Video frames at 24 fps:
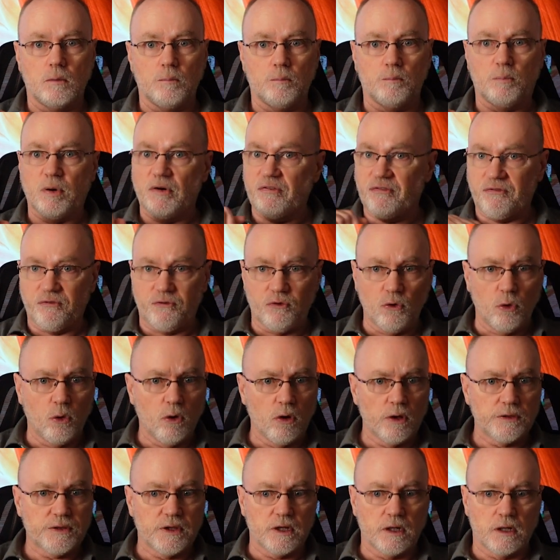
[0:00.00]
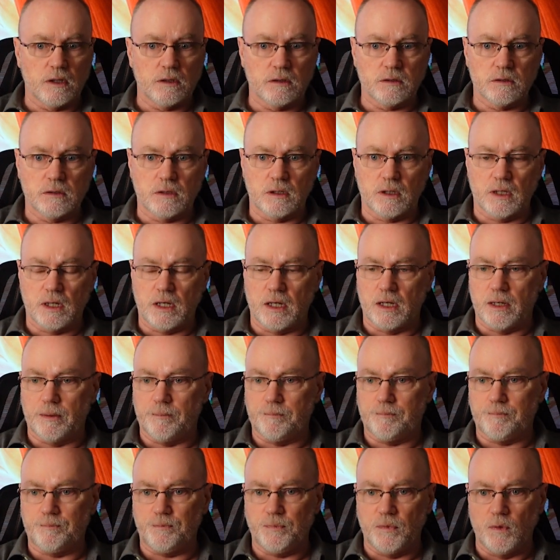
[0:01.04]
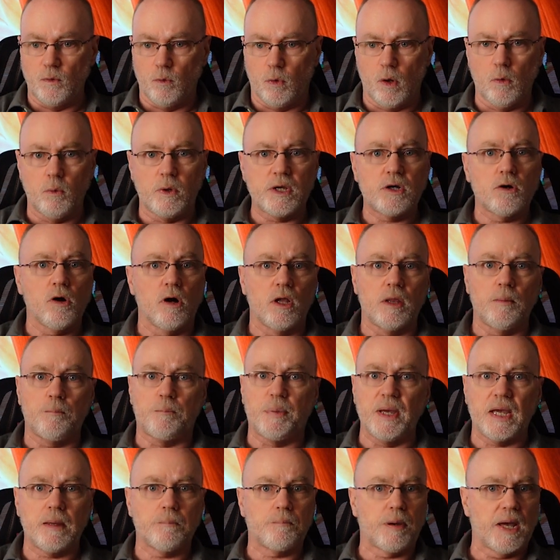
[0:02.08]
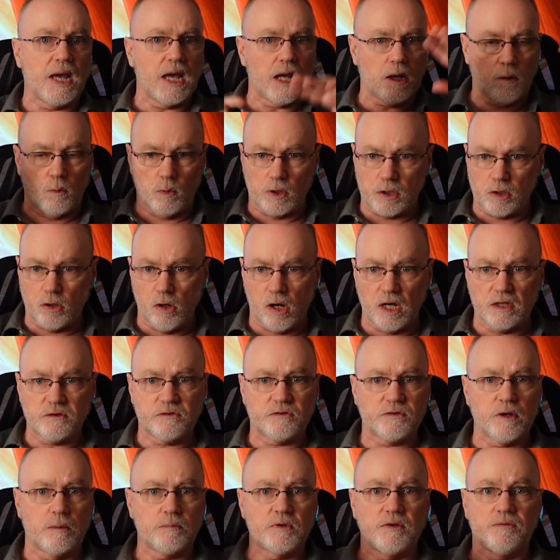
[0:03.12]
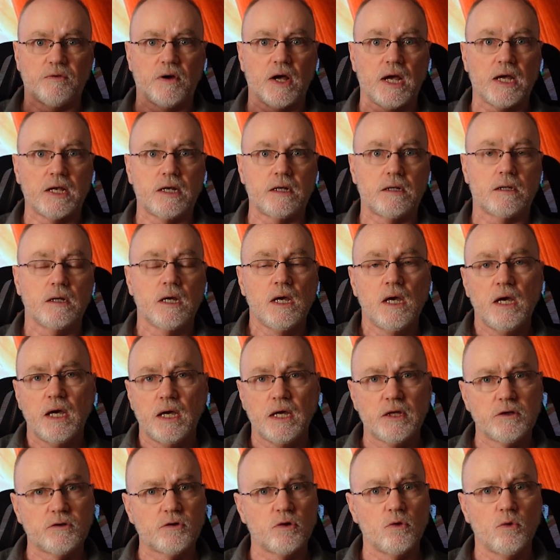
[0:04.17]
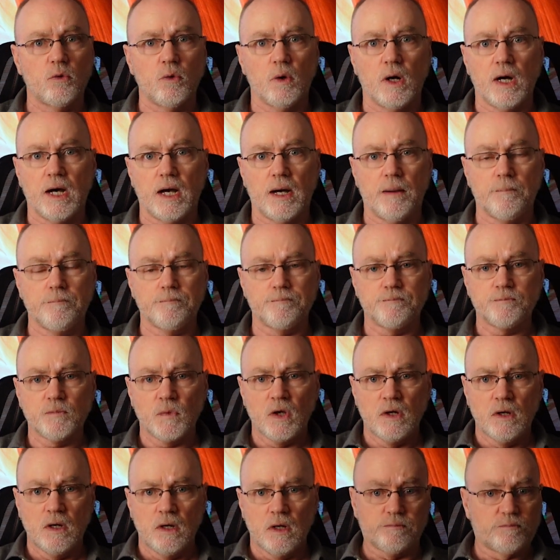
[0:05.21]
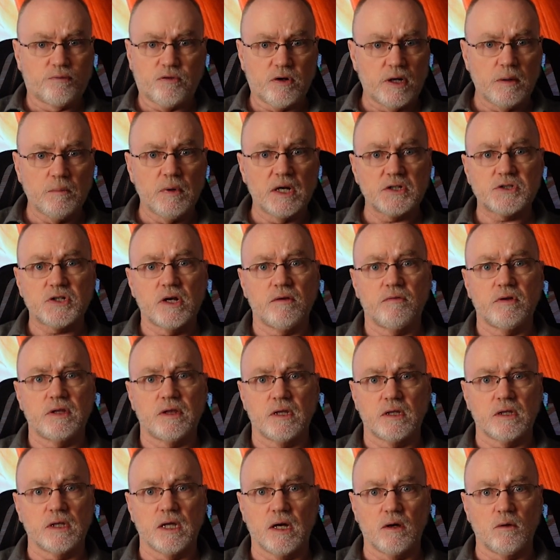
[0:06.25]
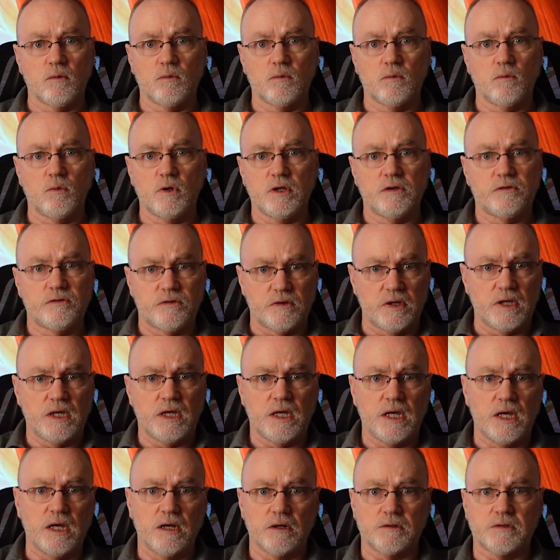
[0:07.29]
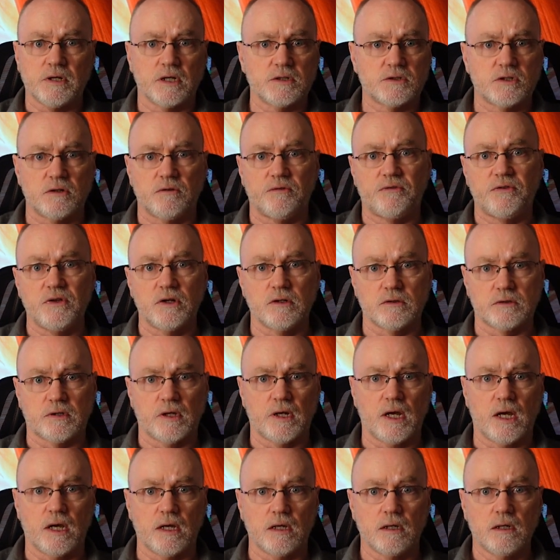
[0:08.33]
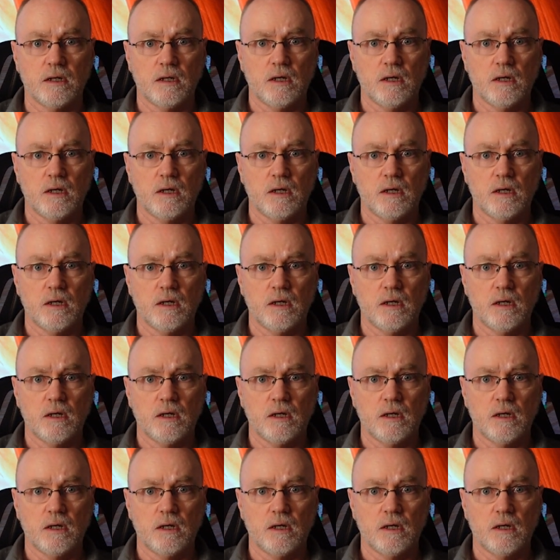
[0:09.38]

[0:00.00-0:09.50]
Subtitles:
before the what we call the Big Bang, when God subdivided into pretty much everything that we see, hear, touch, and feel today.